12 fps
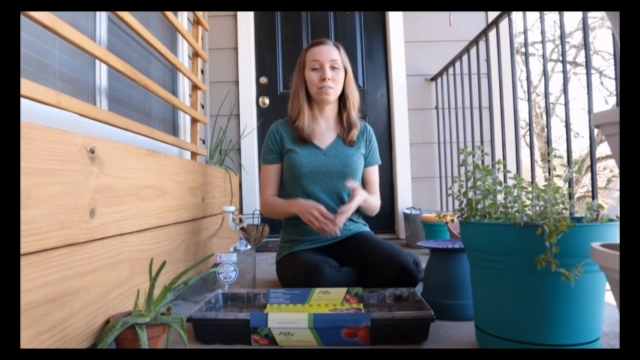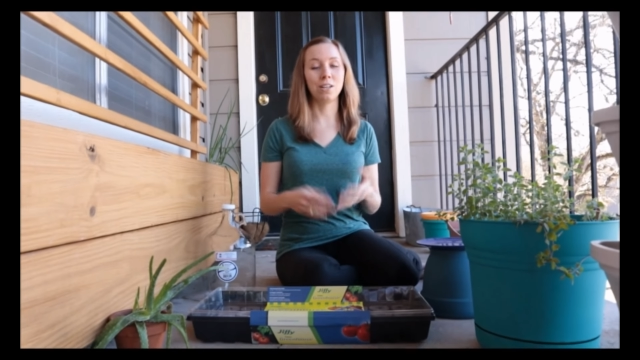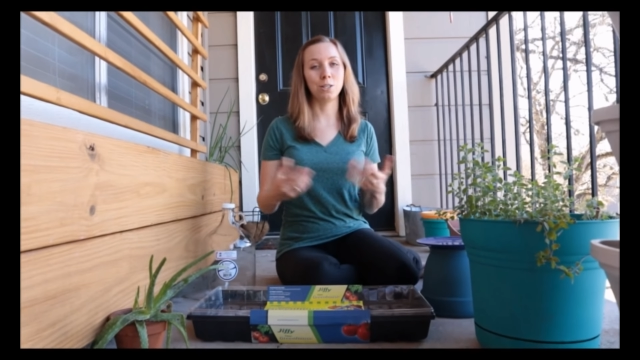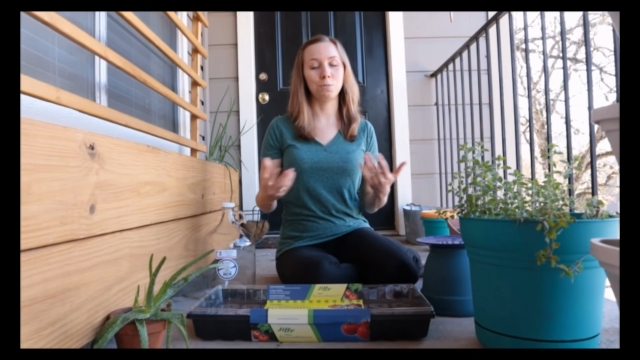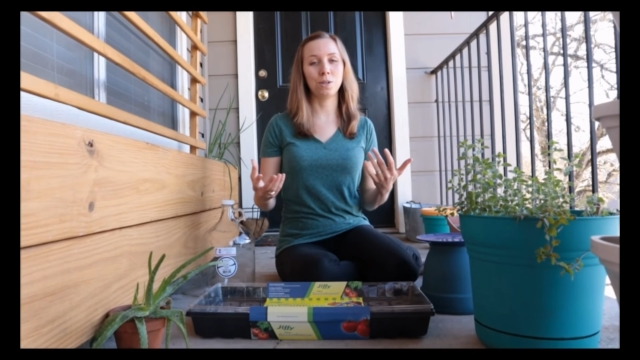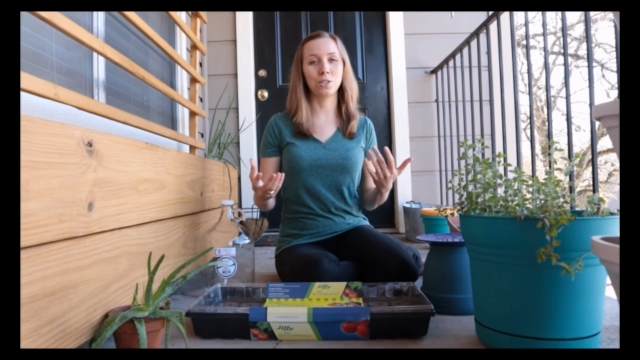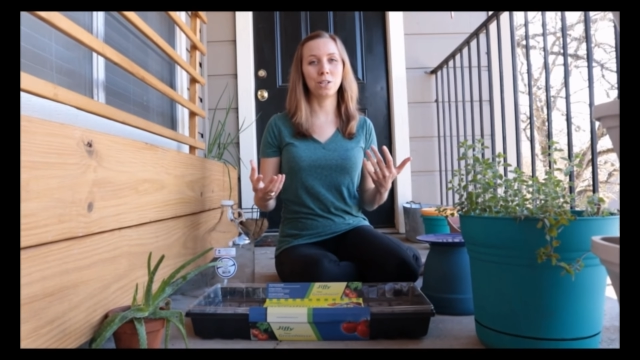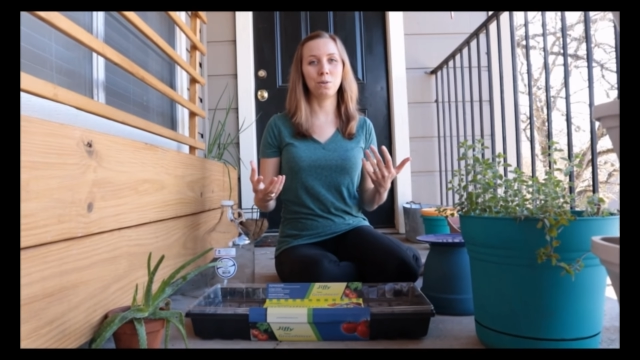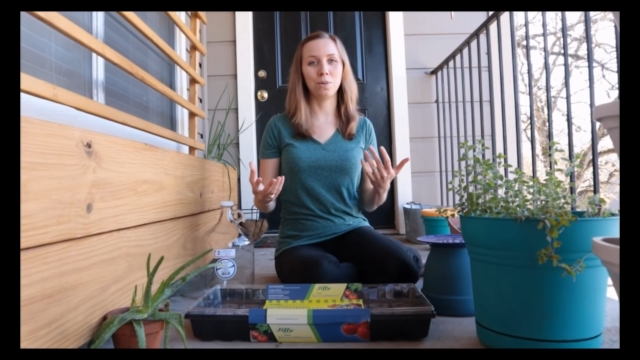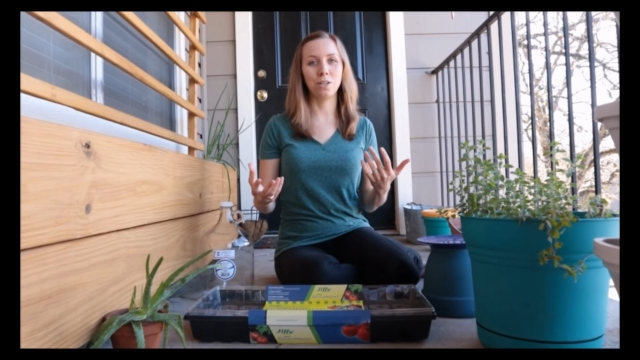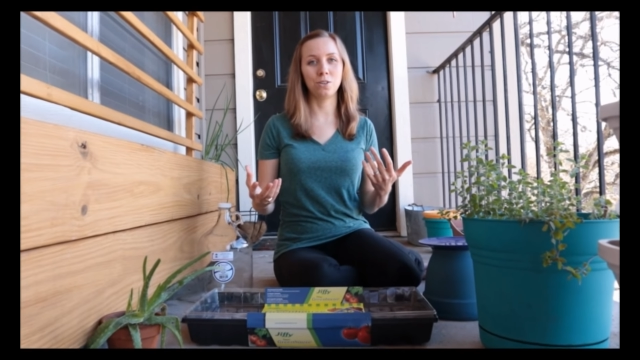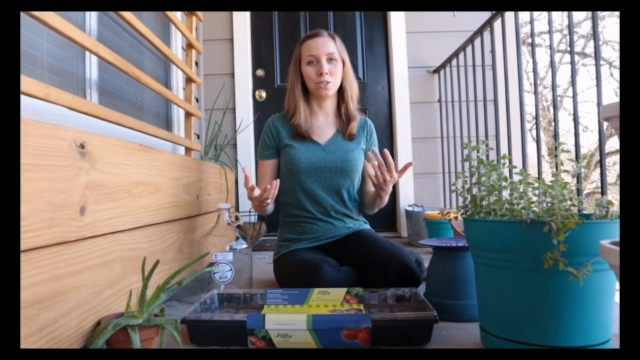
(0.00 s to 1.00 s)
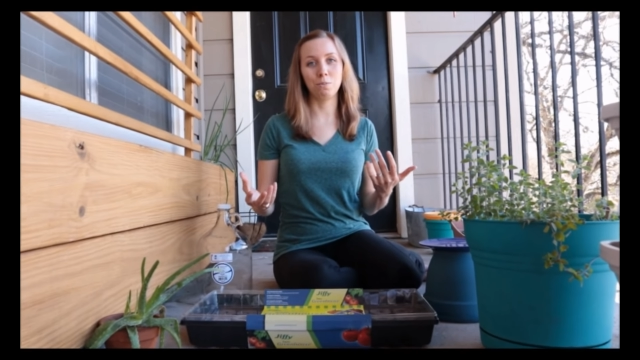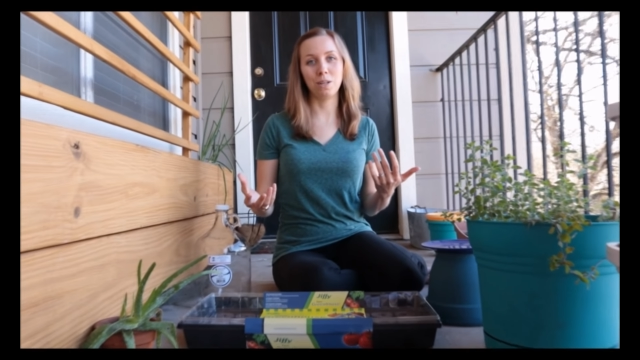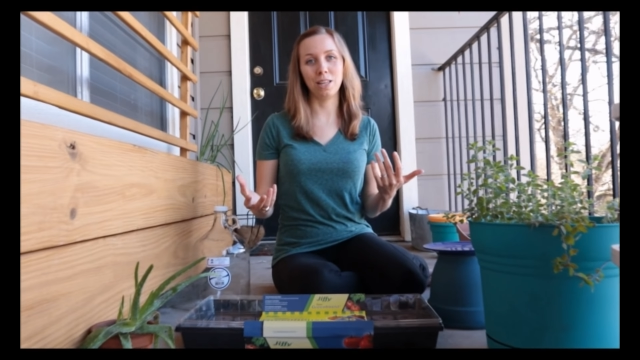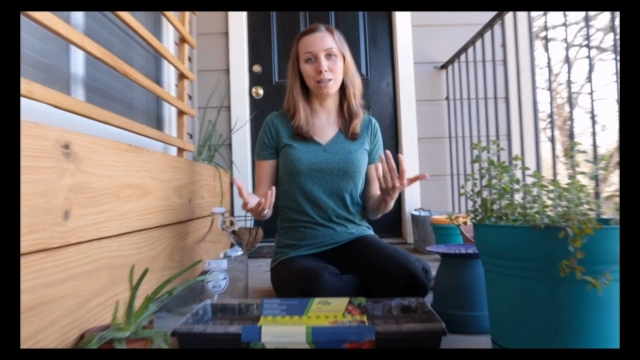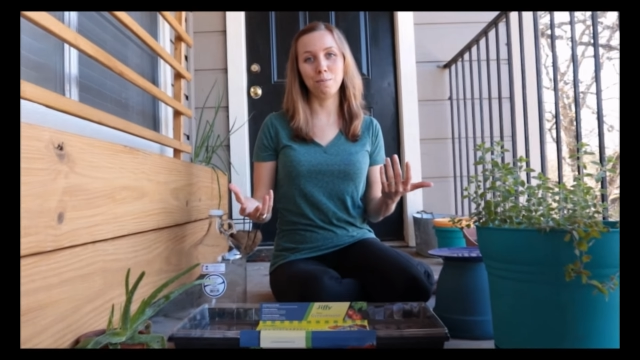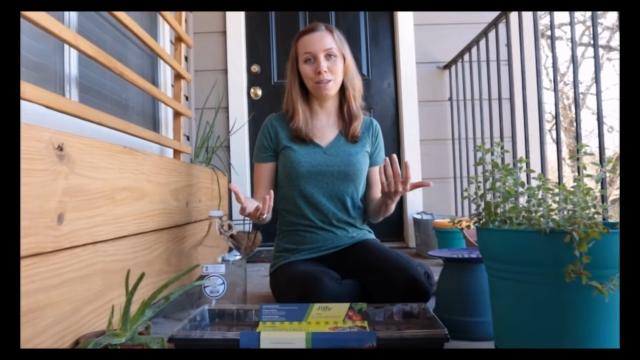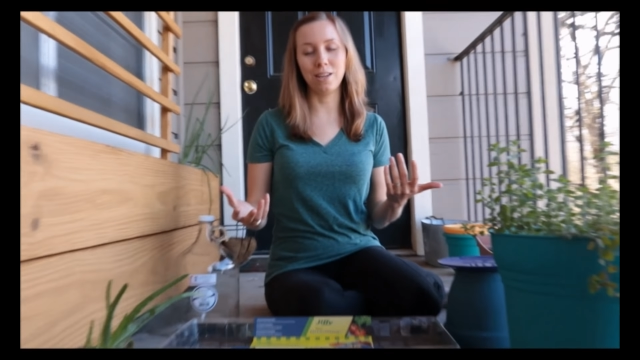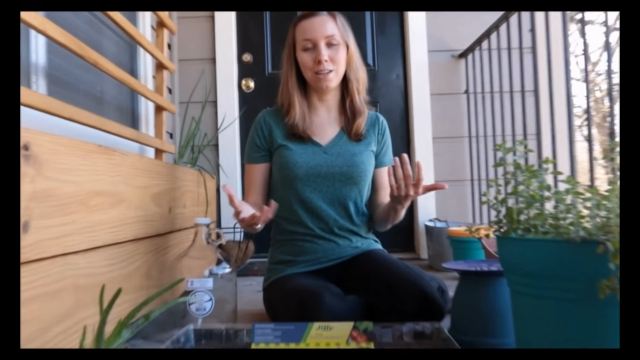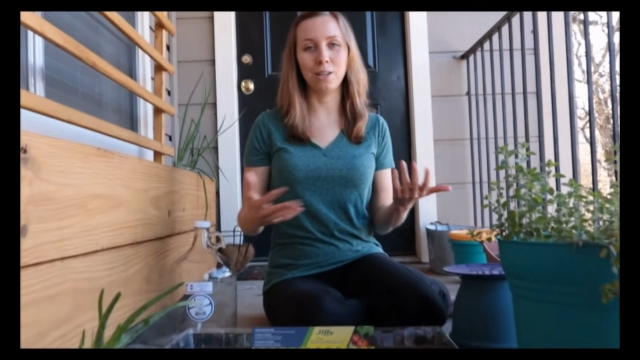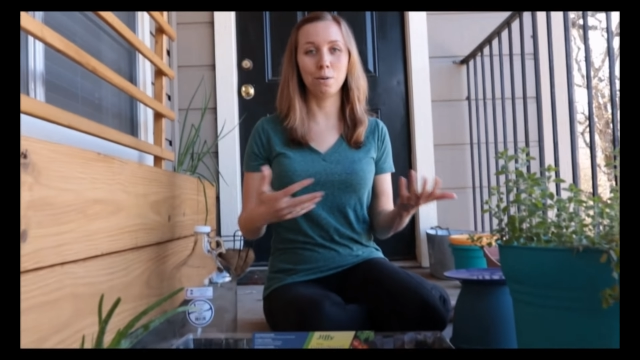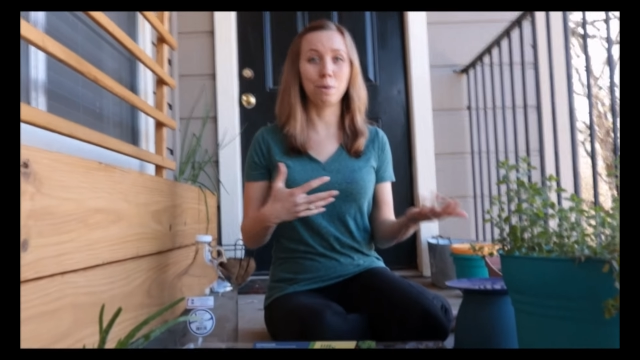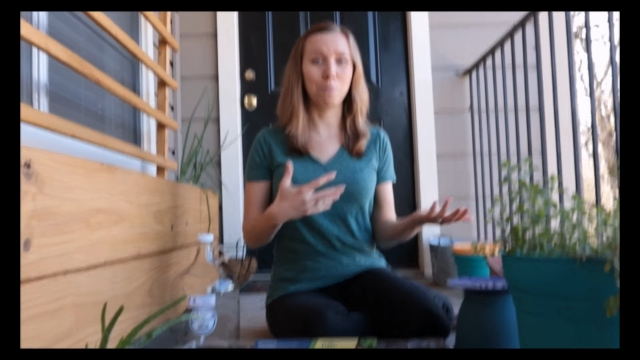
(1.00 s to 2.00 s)
And especially when you're somebody like me,
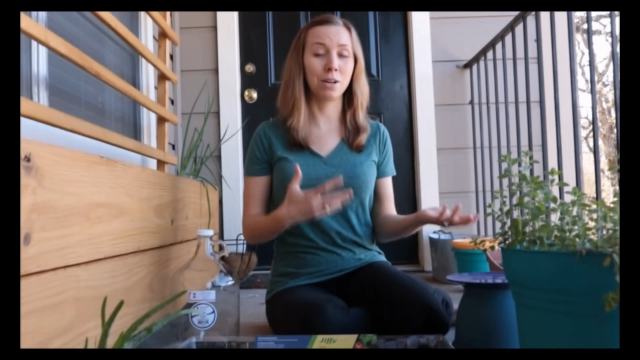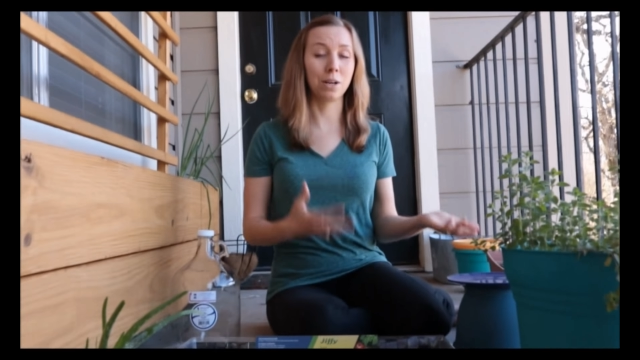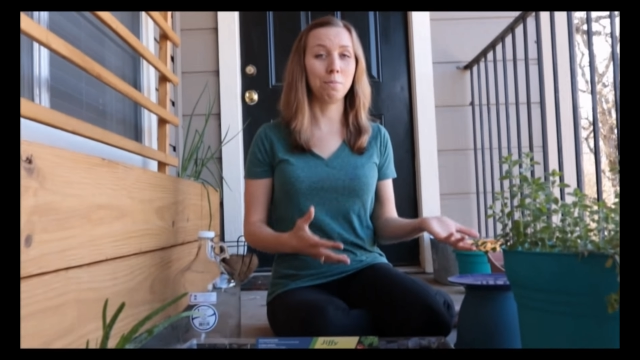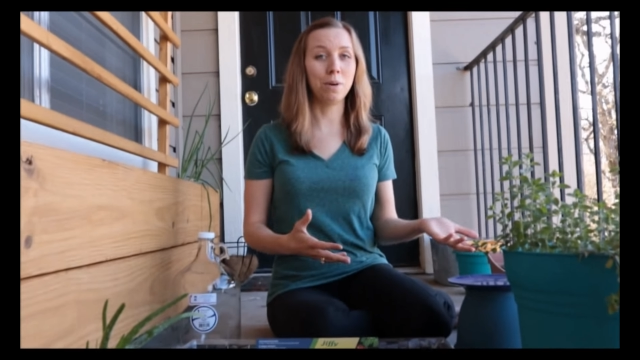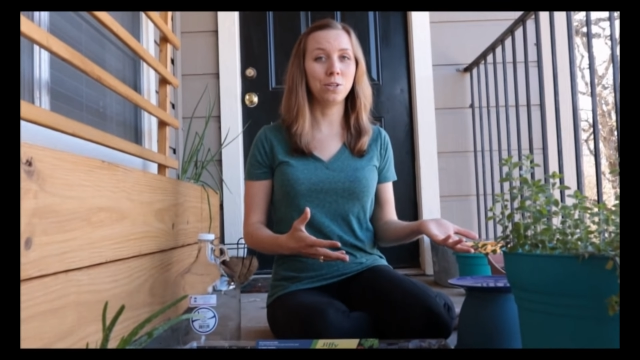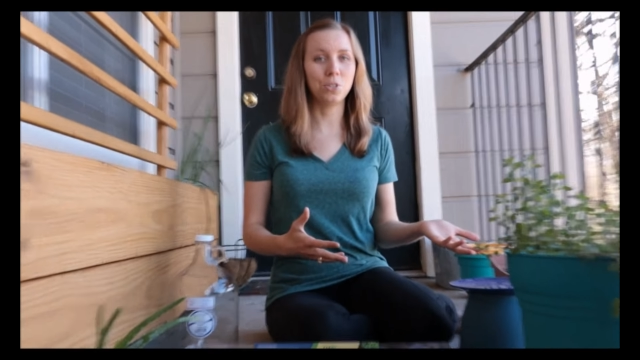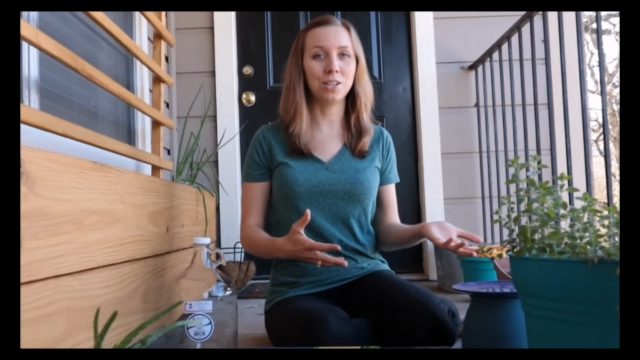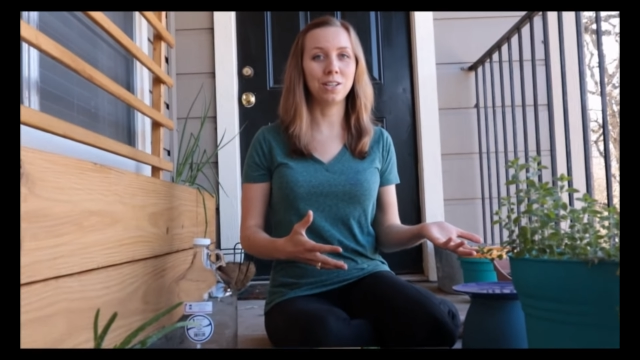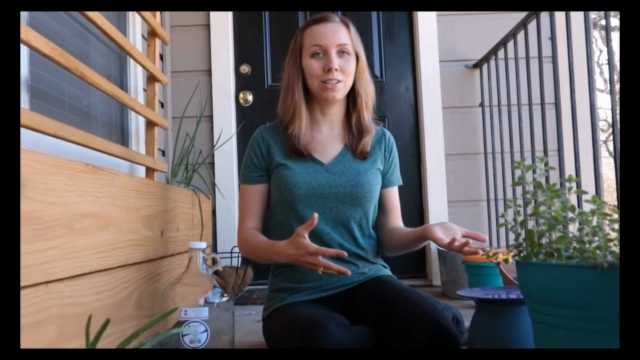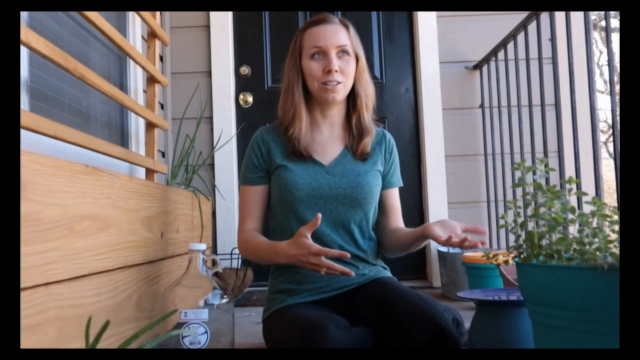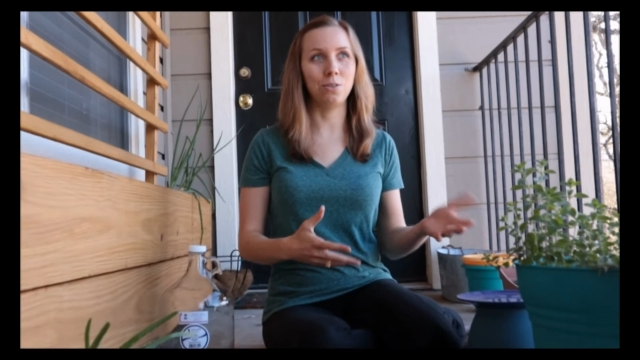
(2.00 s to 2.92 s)
you're maybe on a budget,